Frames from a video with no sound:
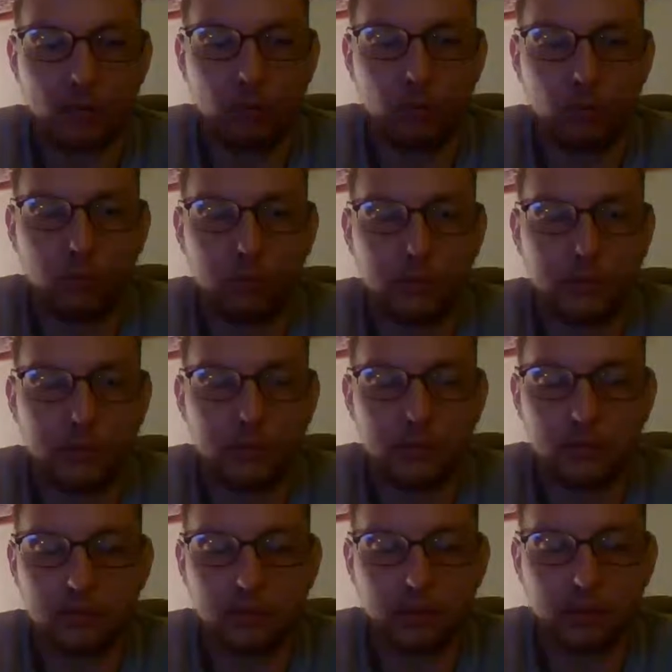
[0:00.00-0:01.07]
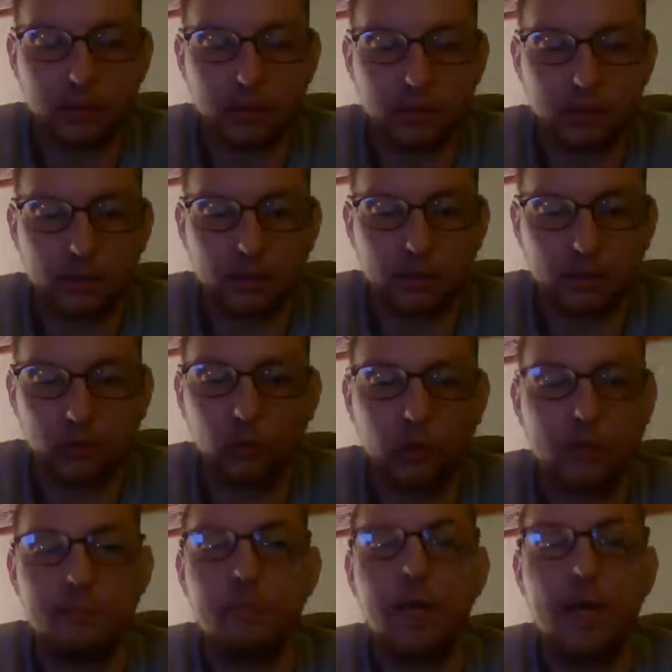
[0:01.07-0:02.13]
goal leads to like
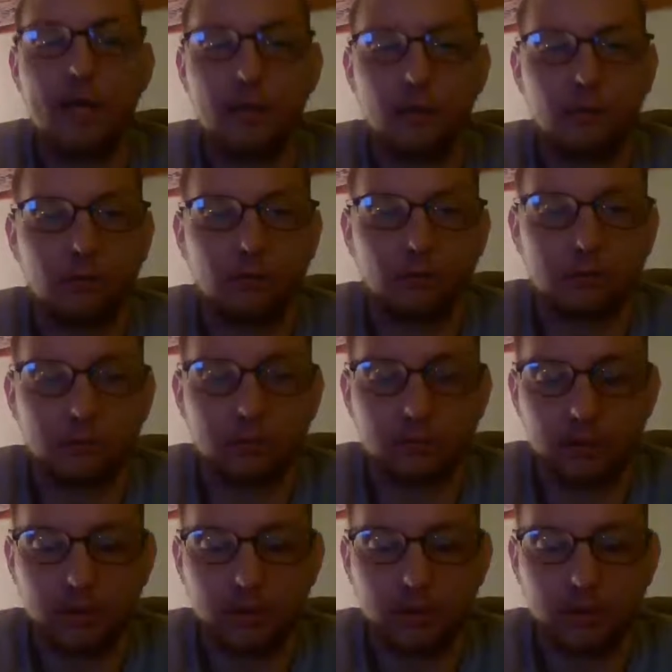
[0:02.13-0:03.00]
three bad goals,